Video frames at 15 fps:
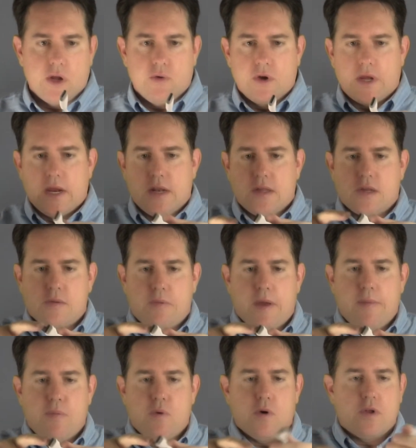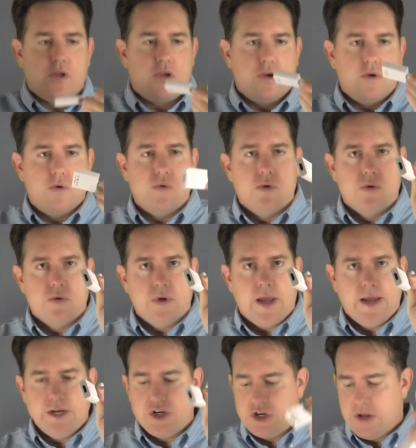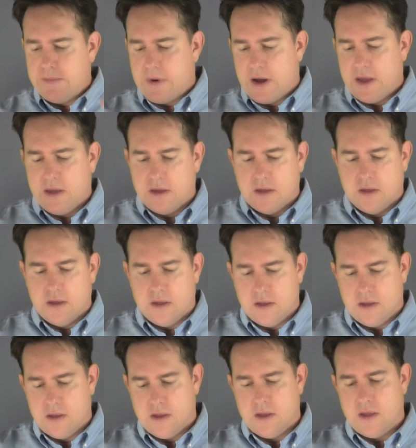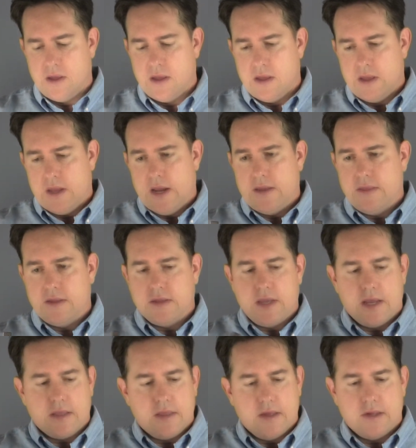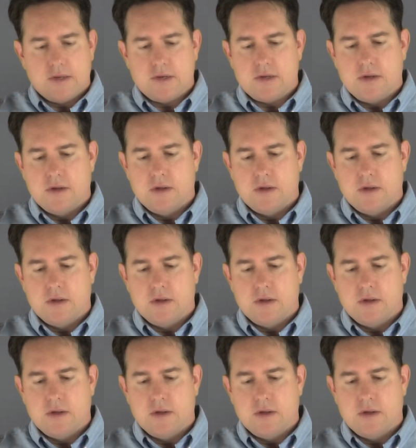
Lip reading: you would get a DisplayPort to HDMI, and then take this,